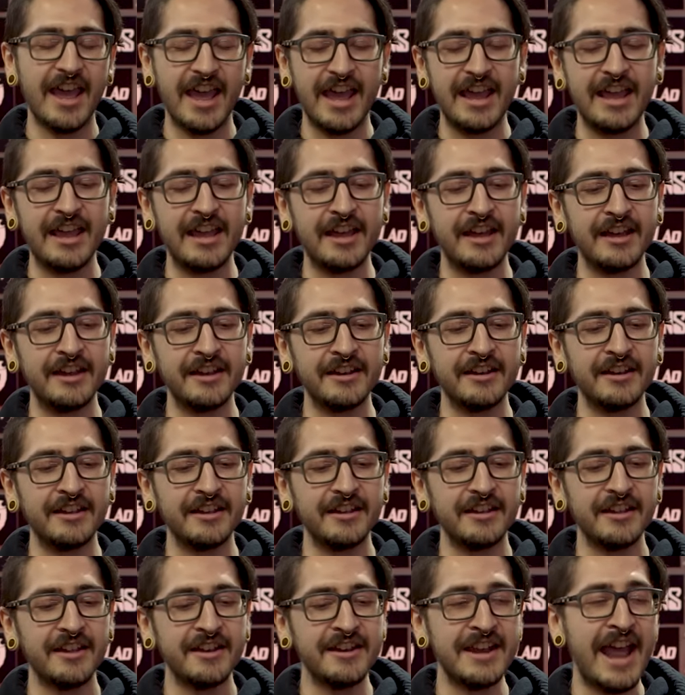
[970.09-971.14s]
and
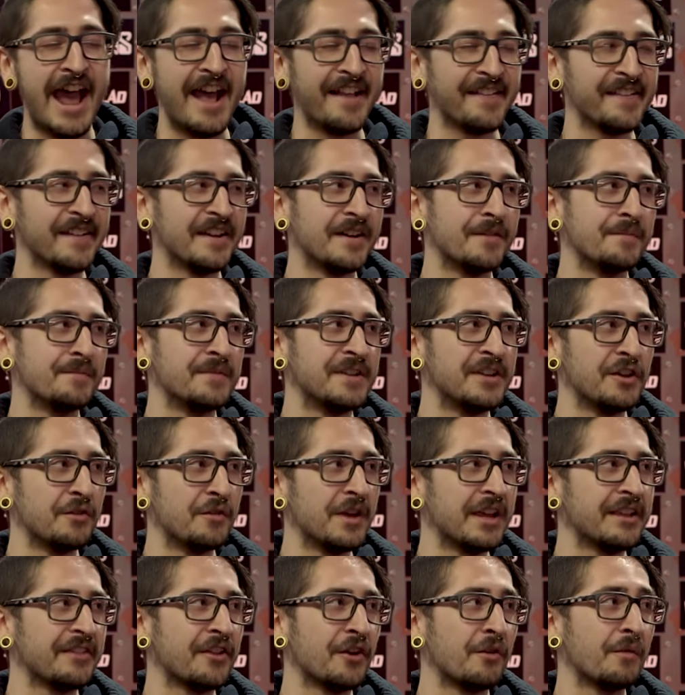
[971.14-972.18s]
NASM
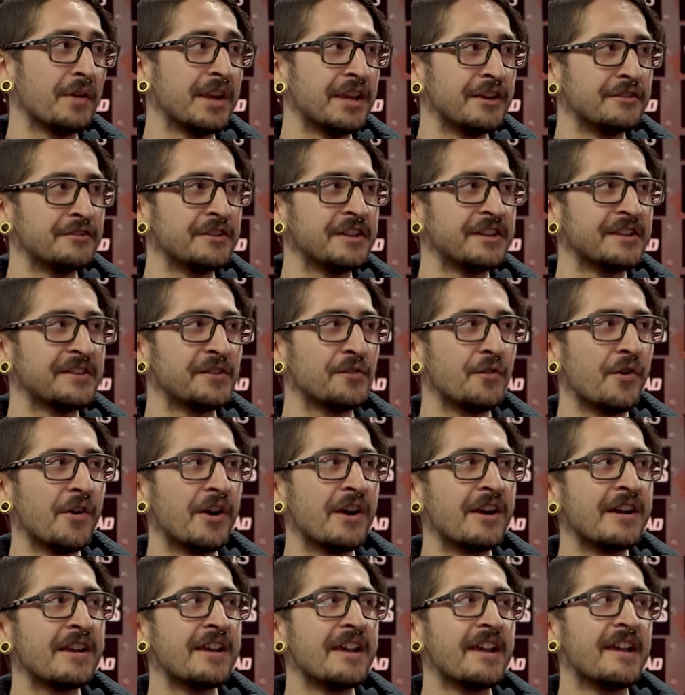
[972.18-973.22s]
doing their reunion tour.
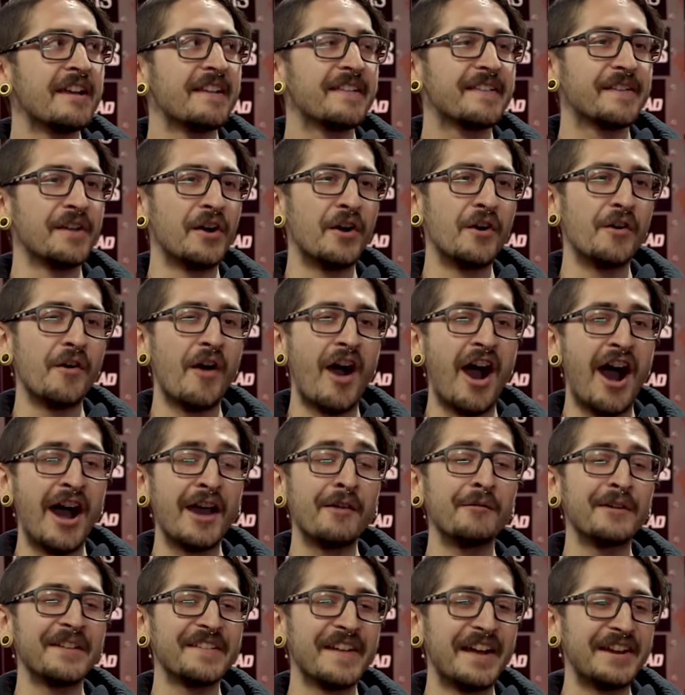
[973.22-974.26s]
Yeah. So I
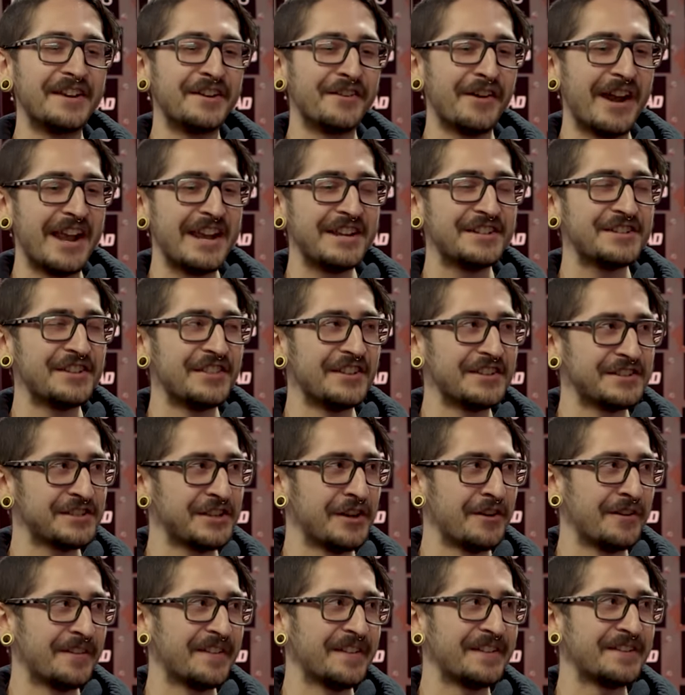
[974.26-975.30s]
was underage and the
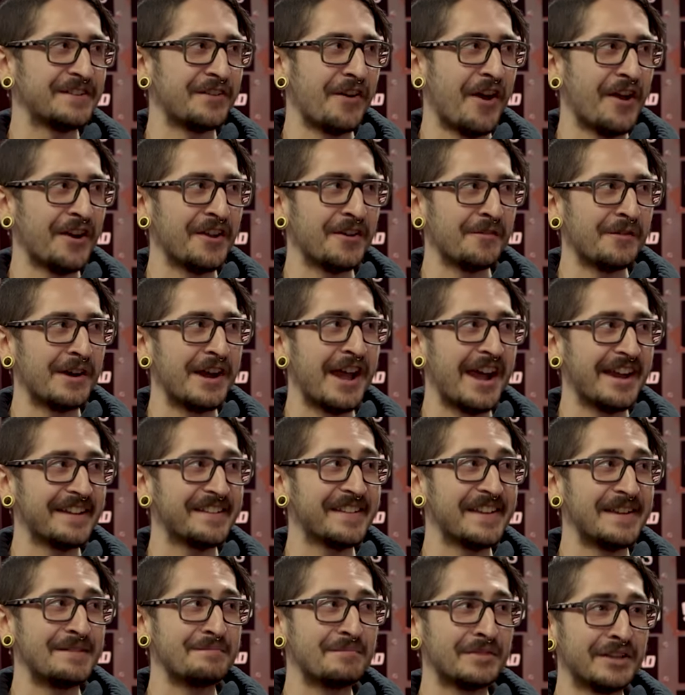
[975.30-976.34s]
shows in Toronto were
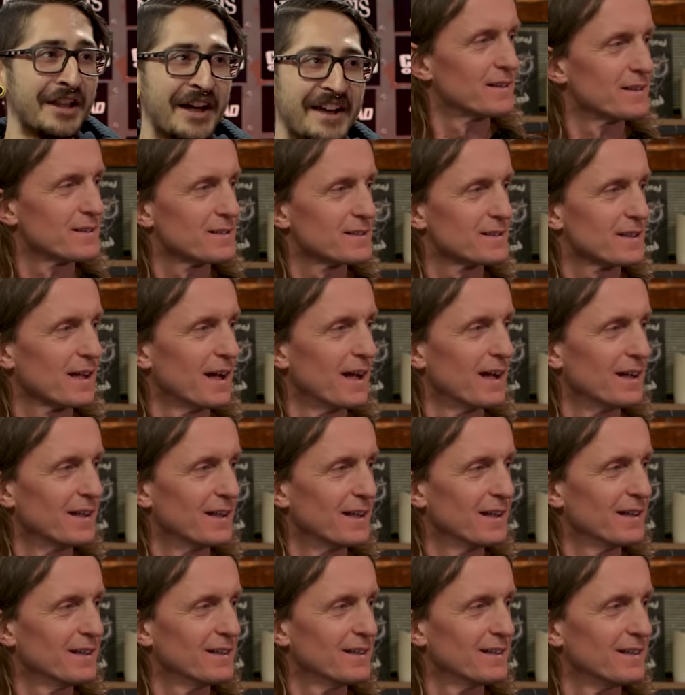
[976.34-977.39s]
19+. This guy,
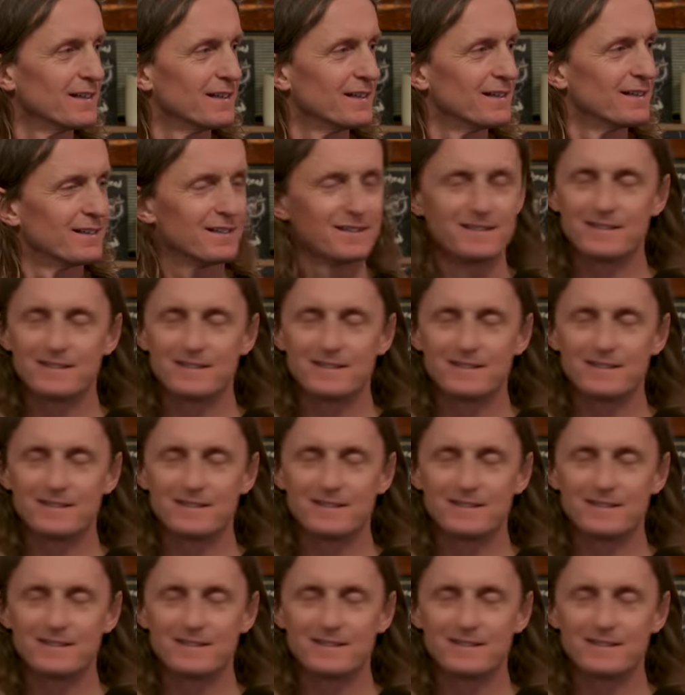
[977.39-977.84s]
eh? I missed